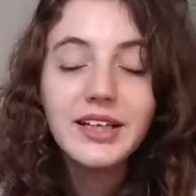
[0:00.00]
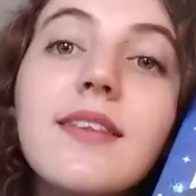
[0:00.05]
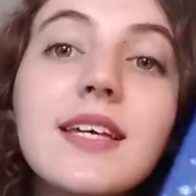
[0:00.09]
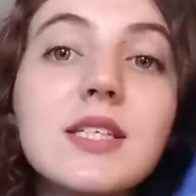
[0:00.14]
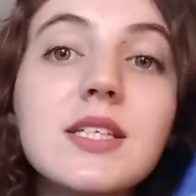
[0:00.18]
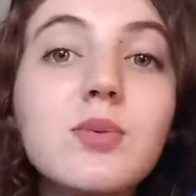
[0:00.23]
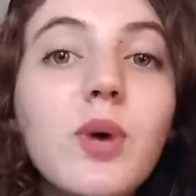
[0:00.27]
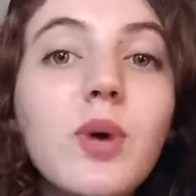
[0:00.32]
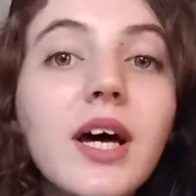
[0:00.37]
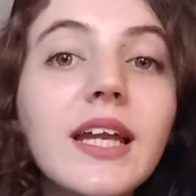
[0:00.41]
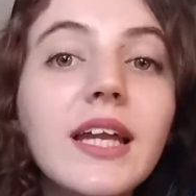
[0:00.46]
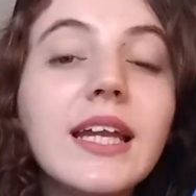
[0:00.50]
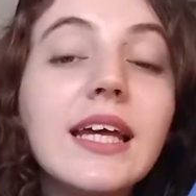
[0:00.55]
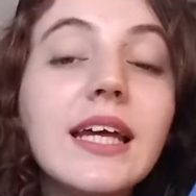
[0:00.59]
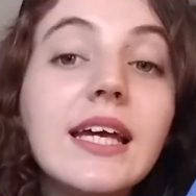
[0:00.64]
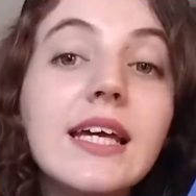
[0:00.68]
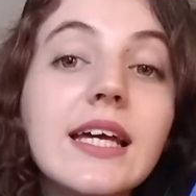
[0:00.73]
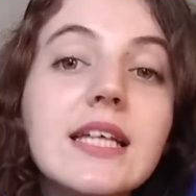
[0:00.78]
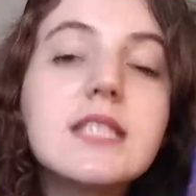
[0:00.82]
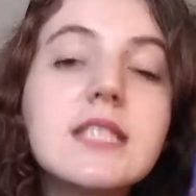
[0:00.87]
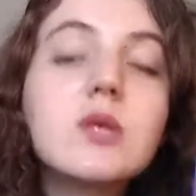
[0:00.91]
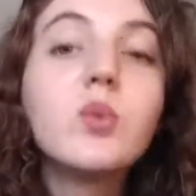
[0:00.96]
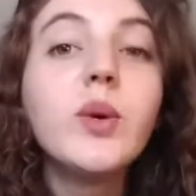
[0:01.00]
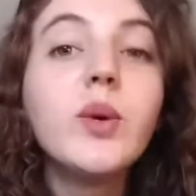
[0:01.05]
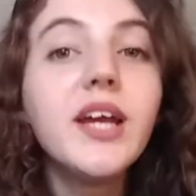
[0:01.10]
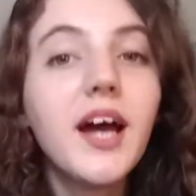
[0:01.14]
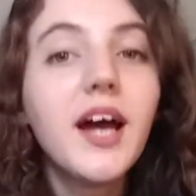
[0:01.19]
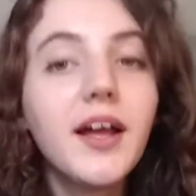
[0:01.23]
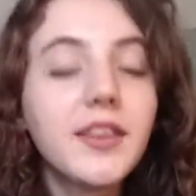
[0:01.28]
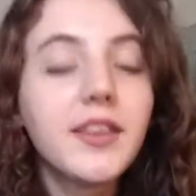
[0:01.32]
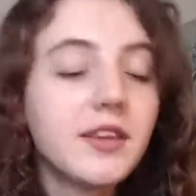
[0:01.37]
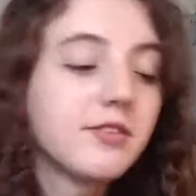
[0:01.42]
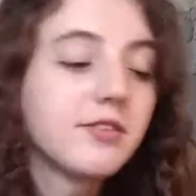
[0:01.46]
This one is We
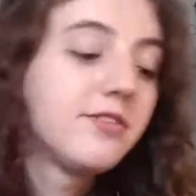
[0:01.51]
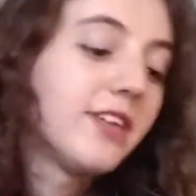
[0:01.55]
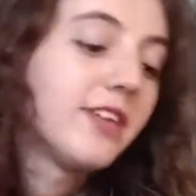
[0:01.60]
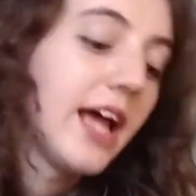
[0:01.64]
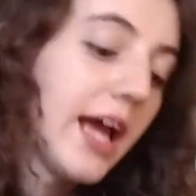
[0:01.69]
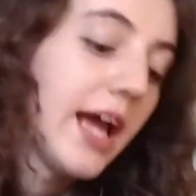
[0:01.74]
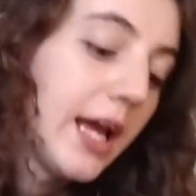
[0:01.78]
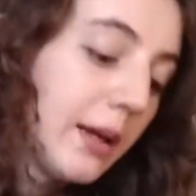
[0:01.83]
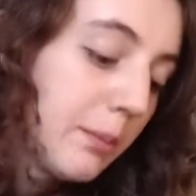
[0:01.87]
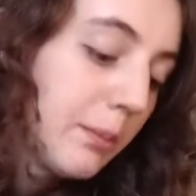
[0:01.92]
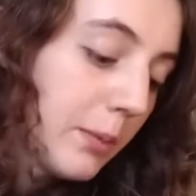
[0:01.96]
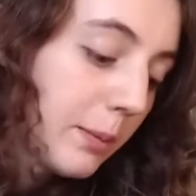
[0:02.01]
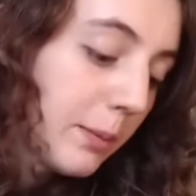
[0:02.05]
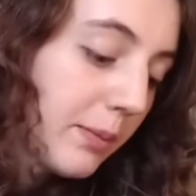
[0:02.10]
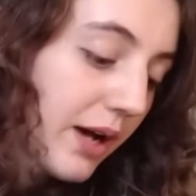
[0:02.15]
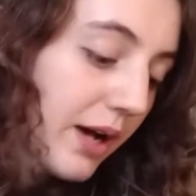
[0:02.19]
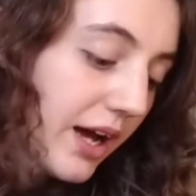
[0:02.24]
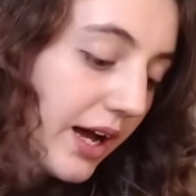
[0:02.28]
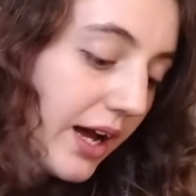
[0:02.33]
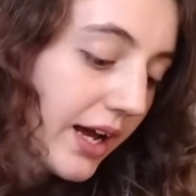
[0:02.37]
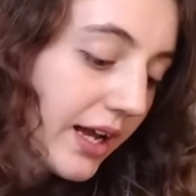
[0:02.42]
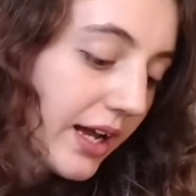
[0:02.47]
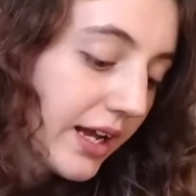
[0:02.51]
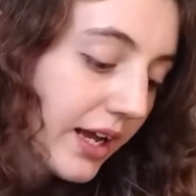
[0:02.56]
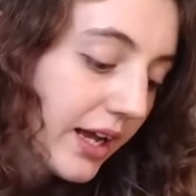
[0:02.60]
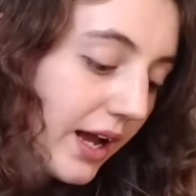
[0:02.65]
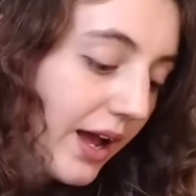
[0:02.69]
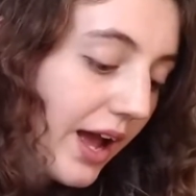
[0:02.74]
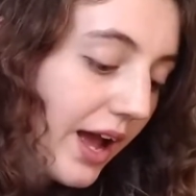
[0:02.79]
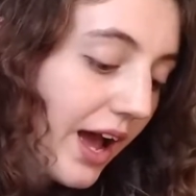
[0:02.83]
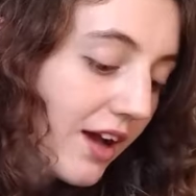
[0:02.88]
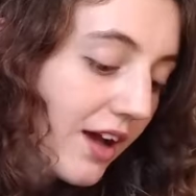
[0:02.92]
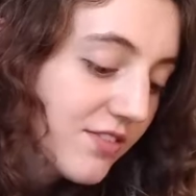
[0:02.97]
Hunt the Flame by
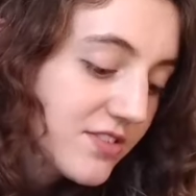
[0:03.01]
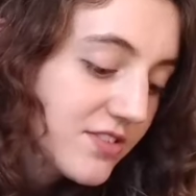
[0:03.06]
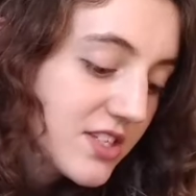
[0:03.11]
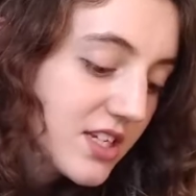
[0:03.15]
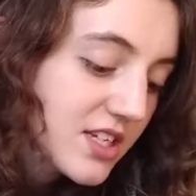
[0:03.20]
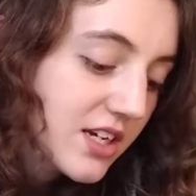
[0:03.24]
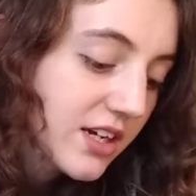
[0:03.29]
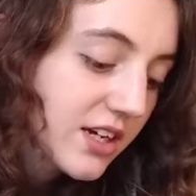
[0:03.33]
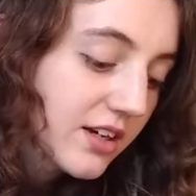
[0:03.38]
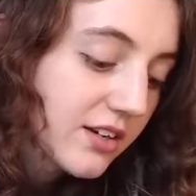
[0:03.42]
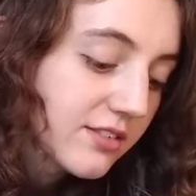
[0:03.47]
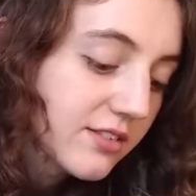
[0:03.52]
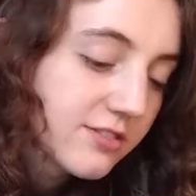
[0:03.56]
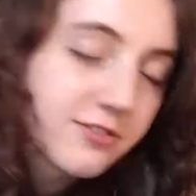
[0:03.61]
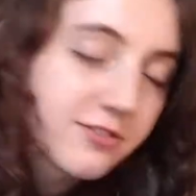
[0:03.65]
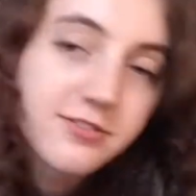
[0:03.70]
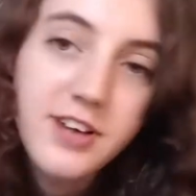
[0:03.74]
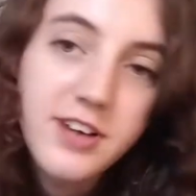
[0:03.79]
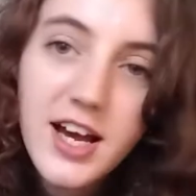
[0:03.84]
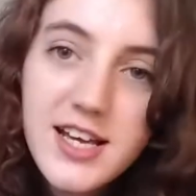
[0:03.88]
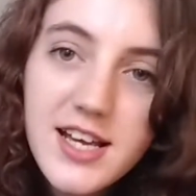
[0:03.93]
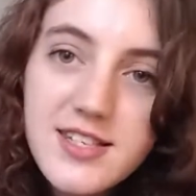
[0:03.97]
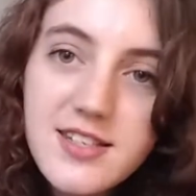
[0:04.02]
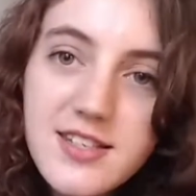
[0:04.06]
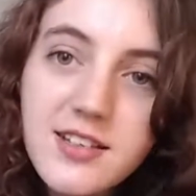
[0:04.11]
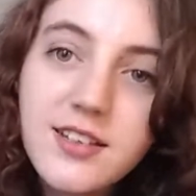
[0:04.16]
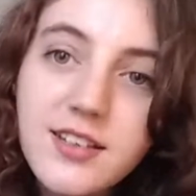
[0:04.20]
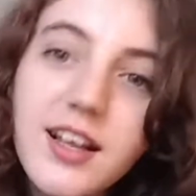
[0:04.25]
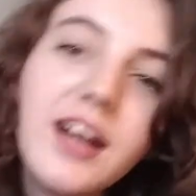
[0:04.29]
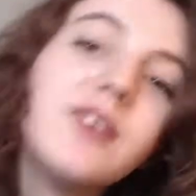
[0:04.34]
Hafsa Faizal.